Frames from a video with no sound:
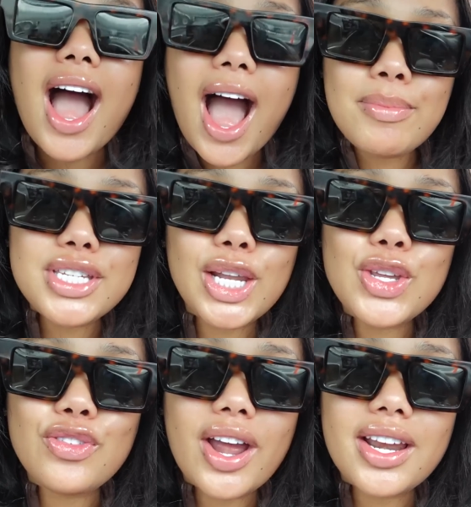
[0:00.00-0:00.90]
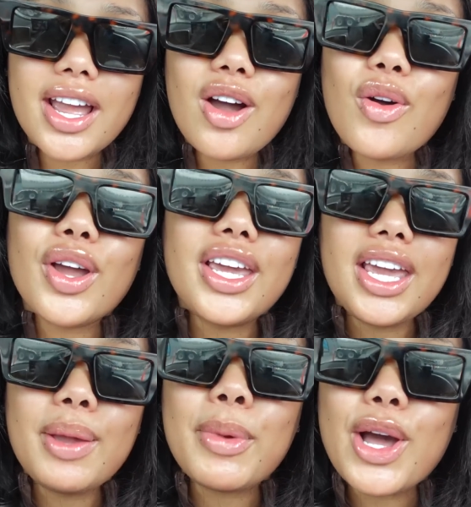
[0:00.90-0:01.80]
I'm telling you right now,
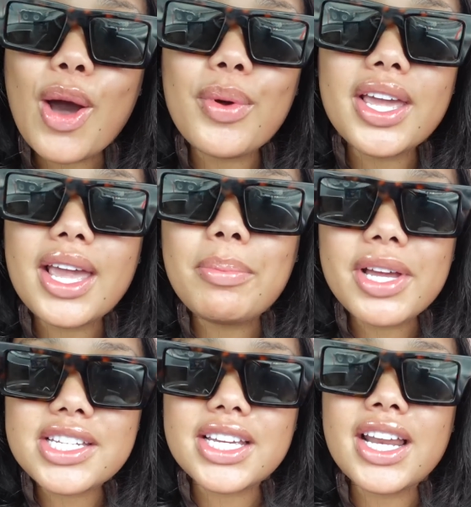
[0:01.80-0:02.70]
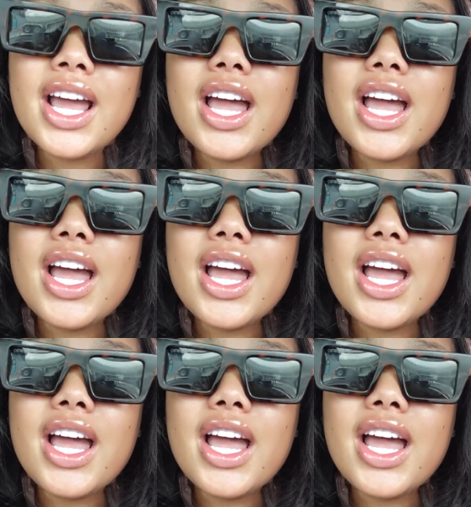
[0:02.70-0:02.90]
keep going, keep pushing.